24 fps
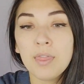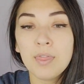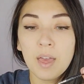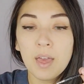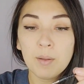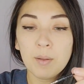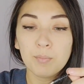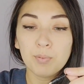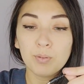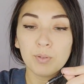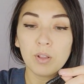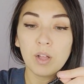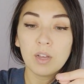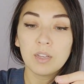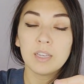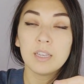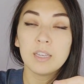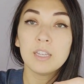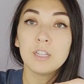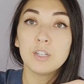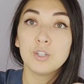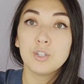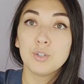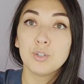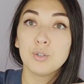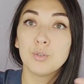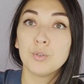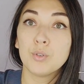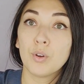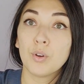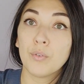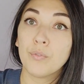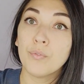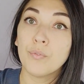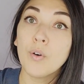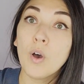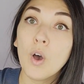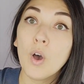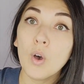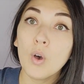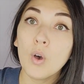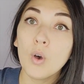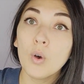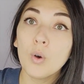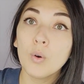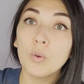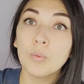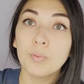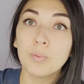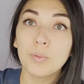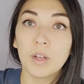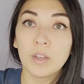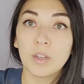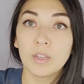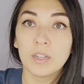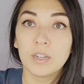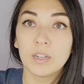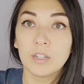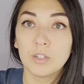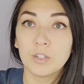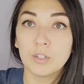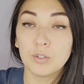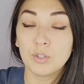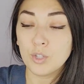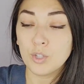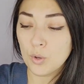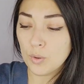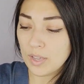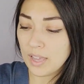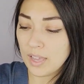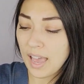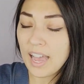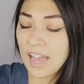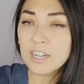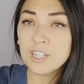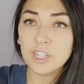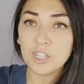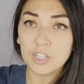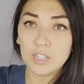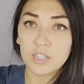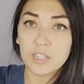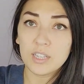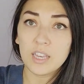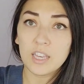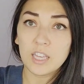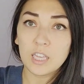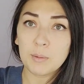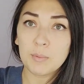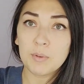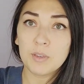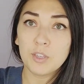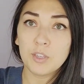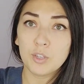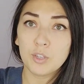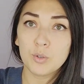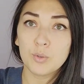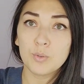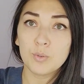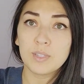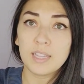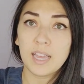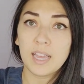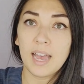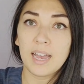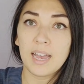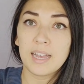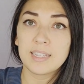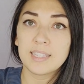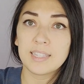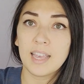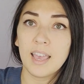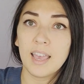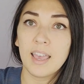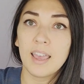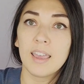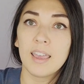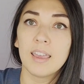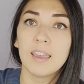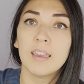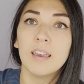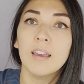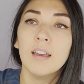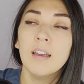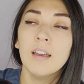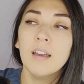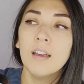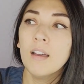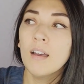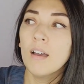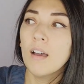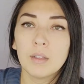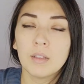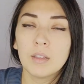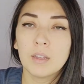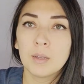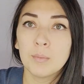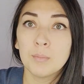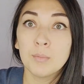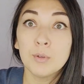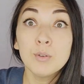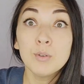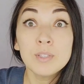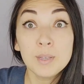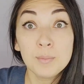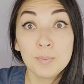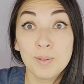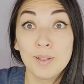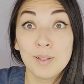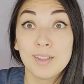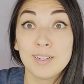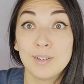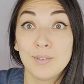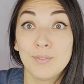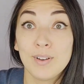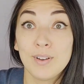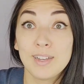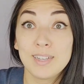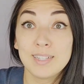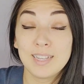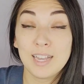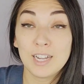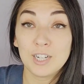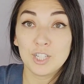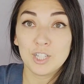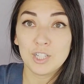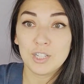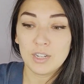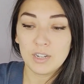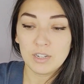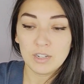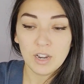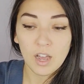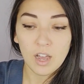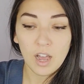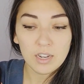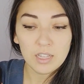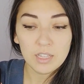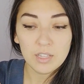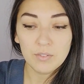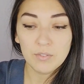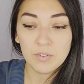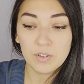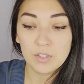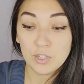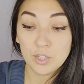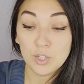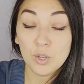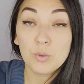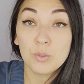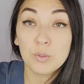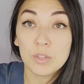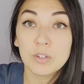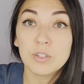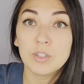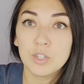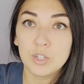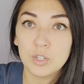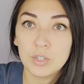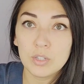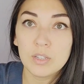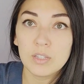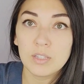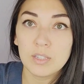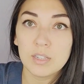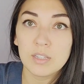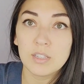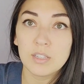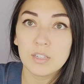then plug it into your phone, so actually it can be used as a music playing device actually, and not even, so it's a